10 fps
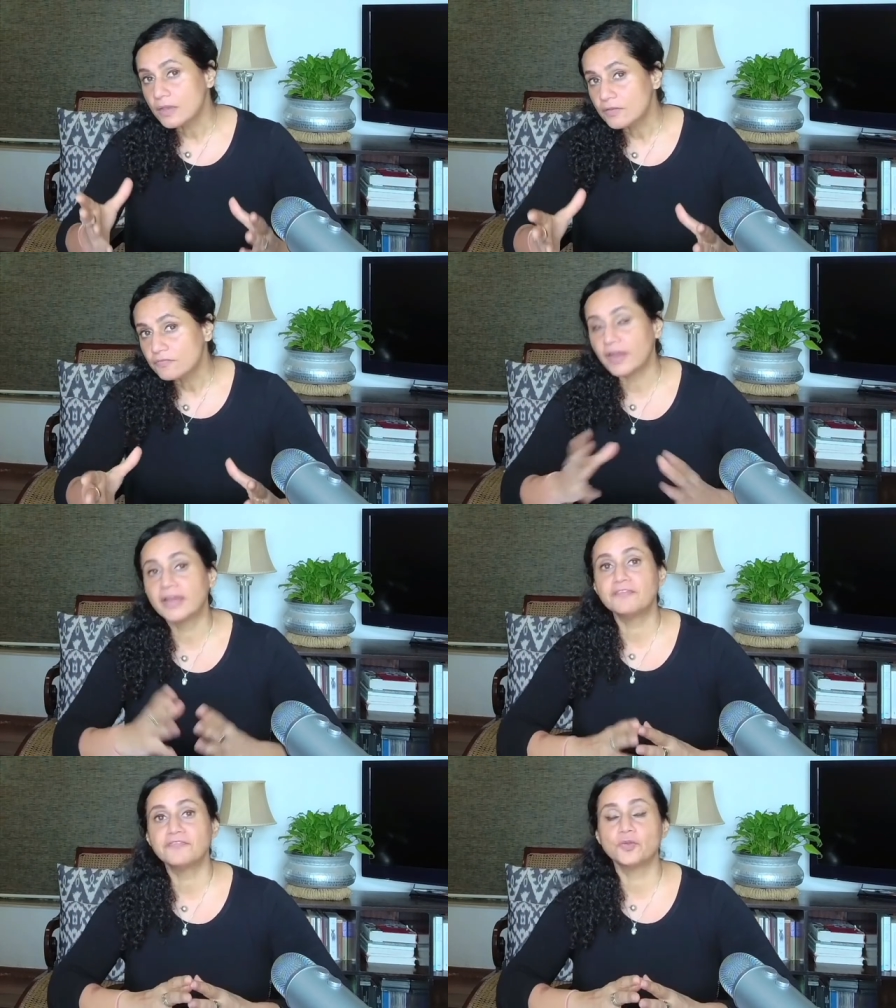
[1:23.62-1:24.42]
Very
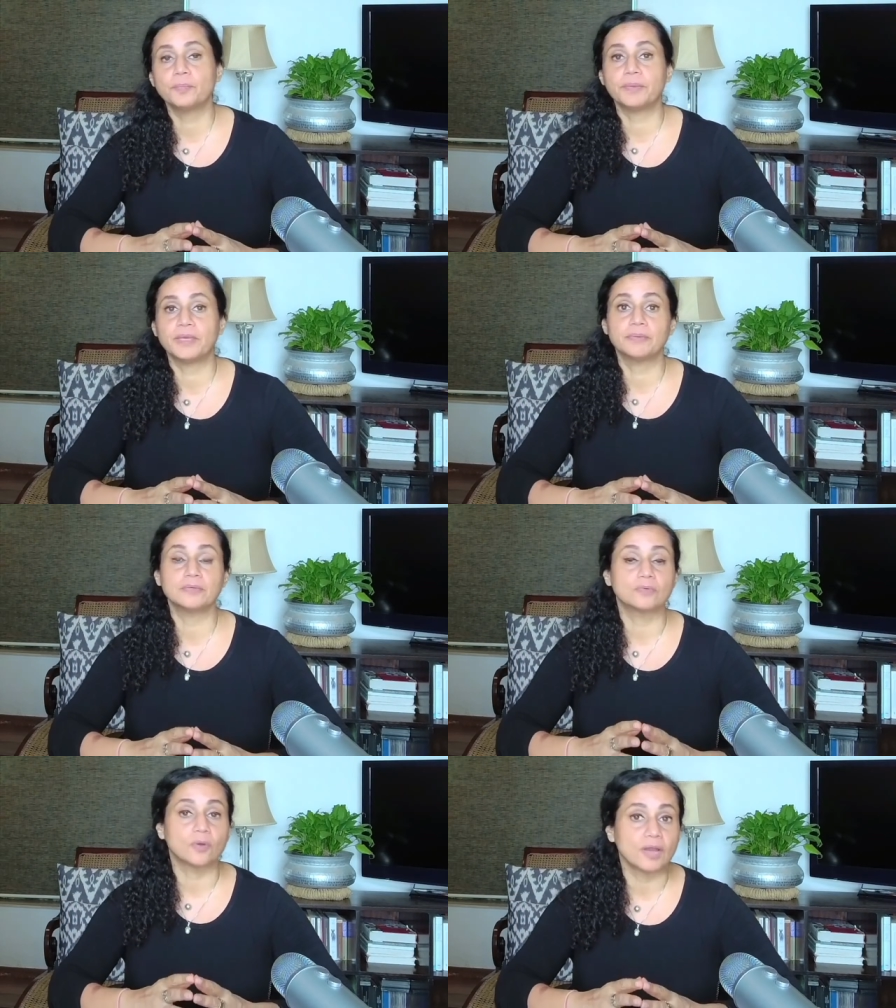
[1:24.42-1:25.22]
few people
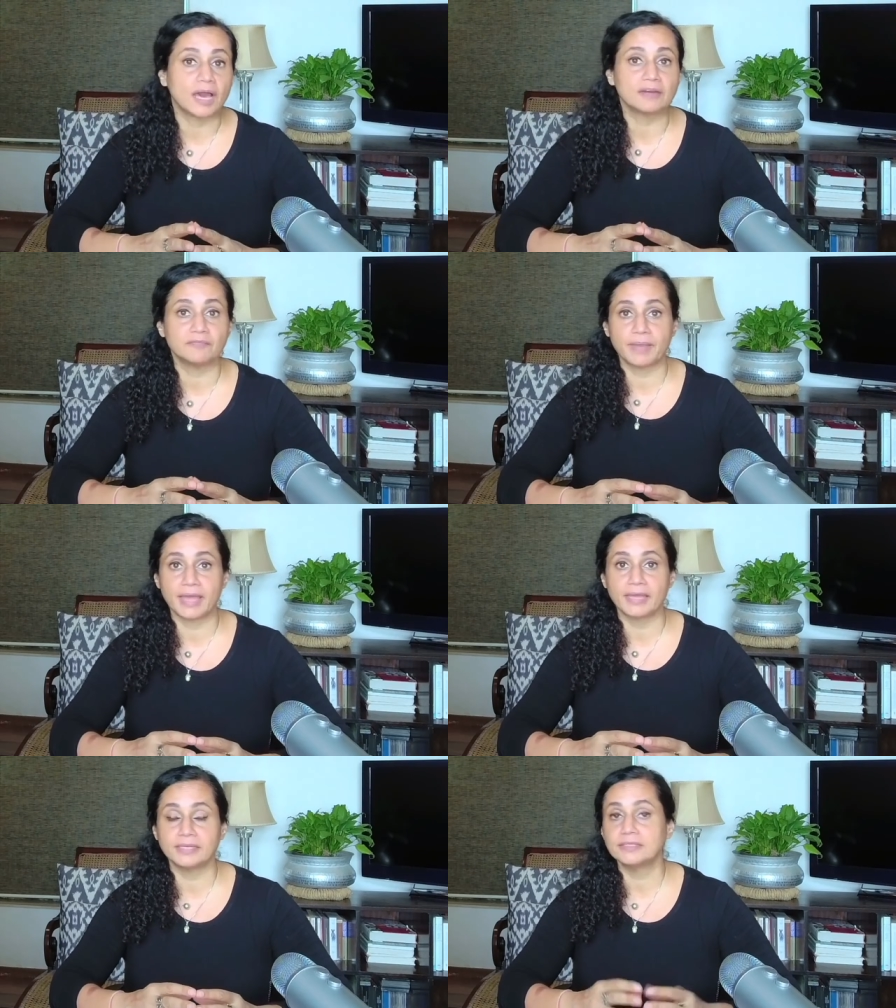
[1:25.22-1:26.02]
roll out of
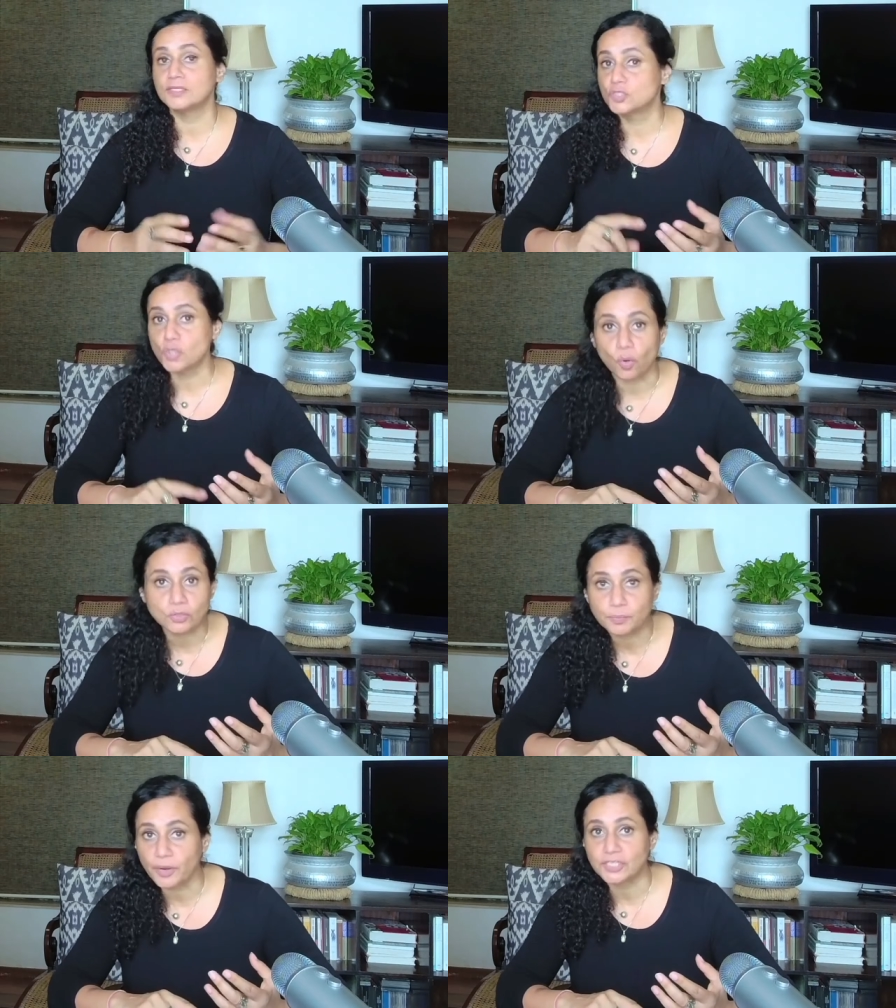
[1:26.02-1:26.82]
bed, don't
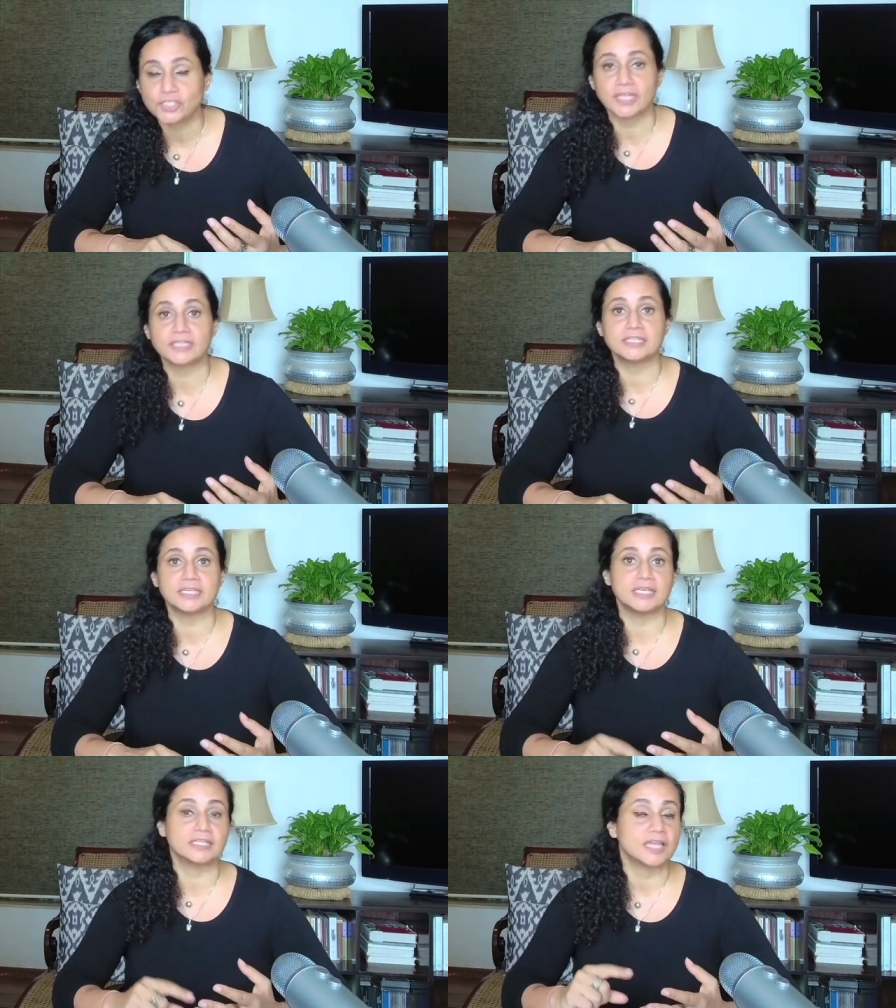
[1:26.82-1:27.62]
brush their
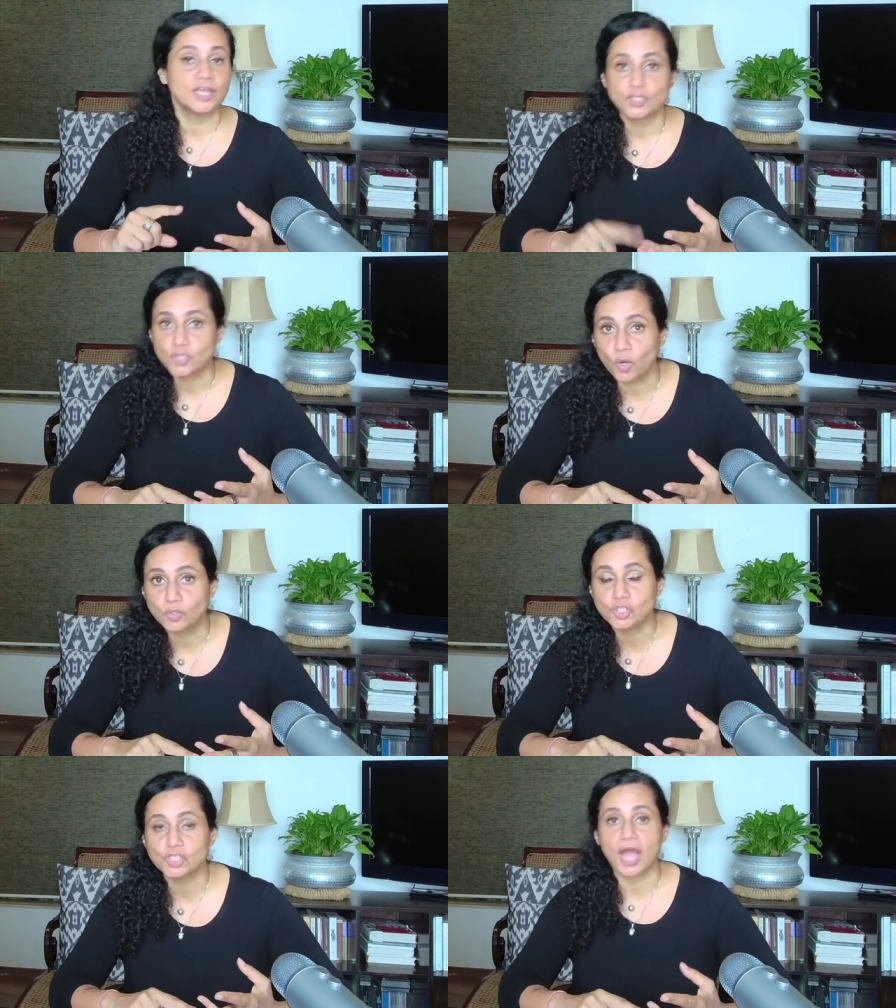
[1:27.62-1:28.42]
teeth, don't
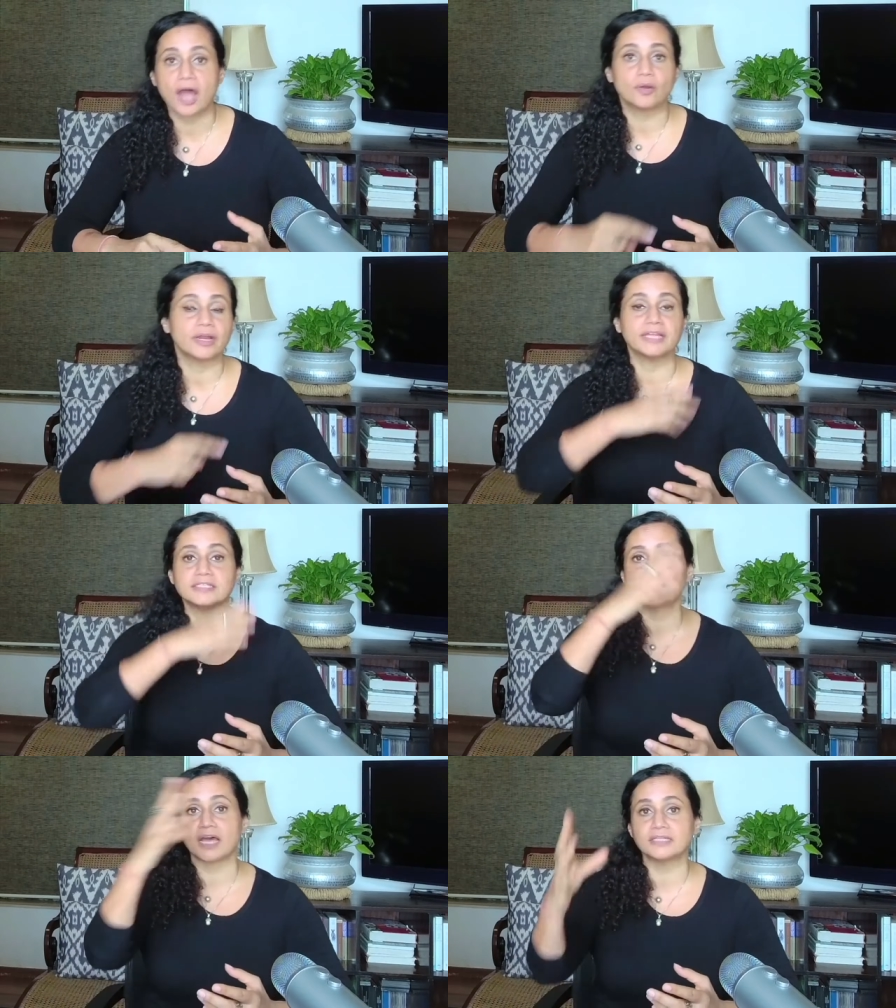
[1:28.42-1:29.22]
shower, and
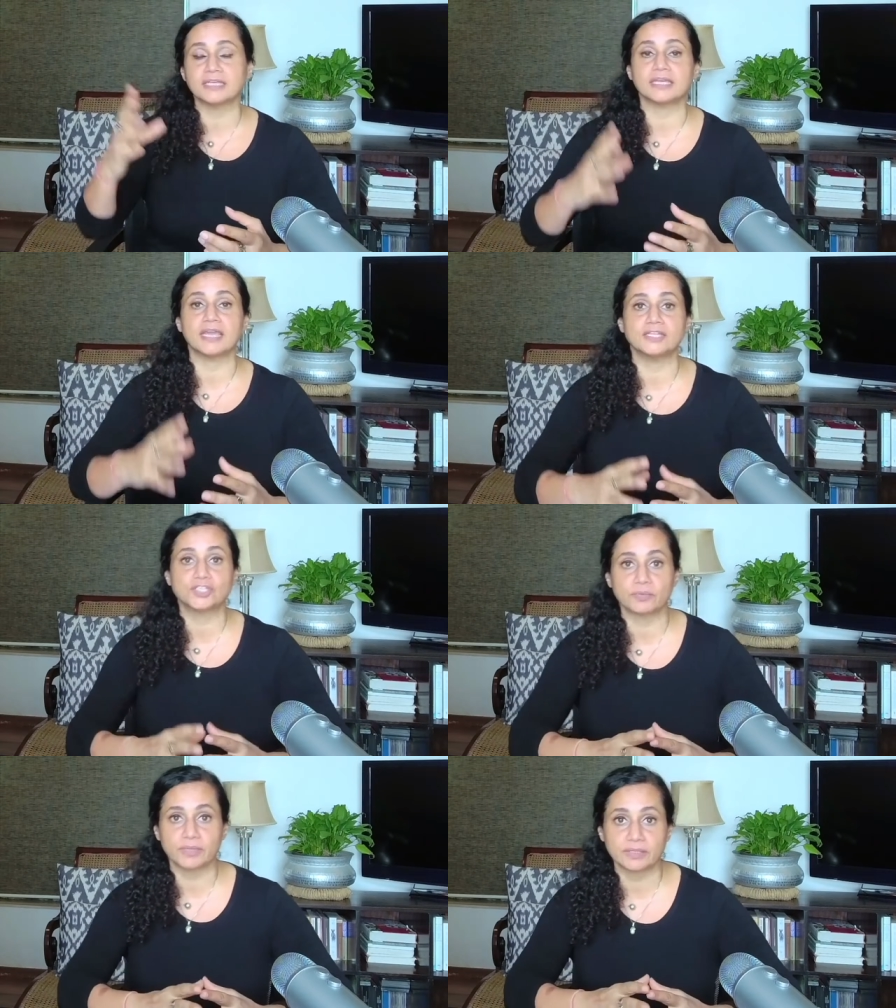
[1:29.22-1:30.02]
start engaging
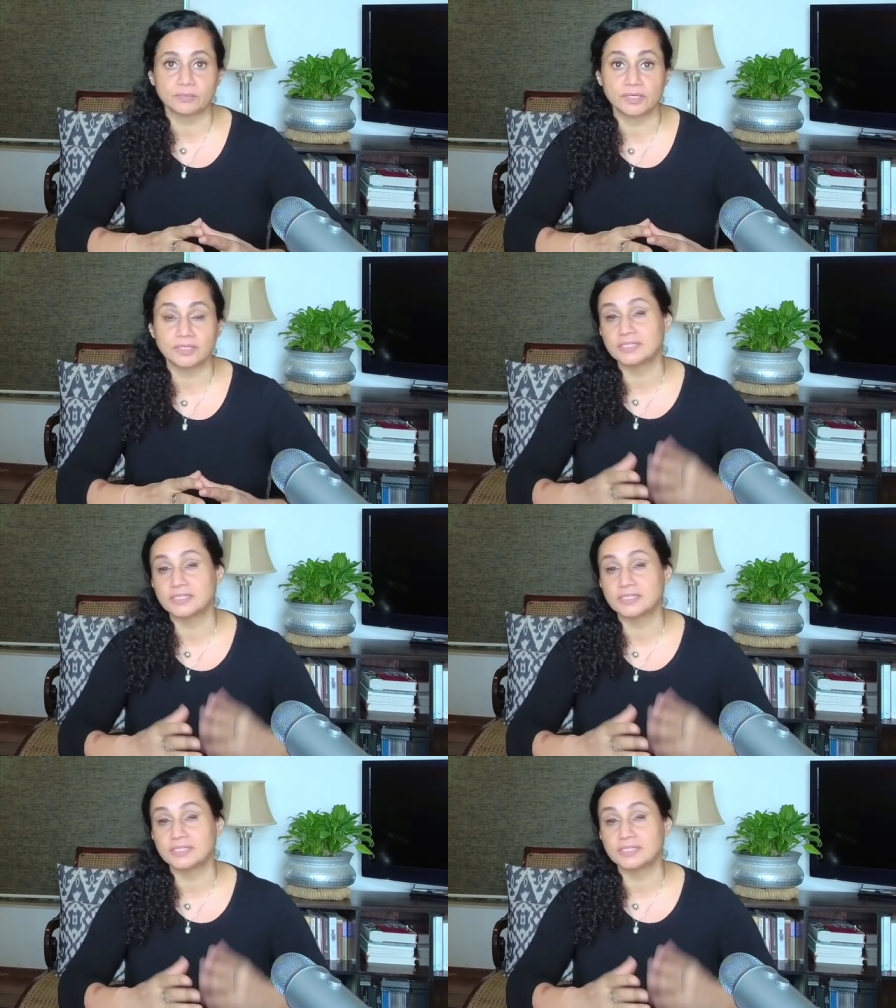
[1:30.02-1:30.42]
with the world.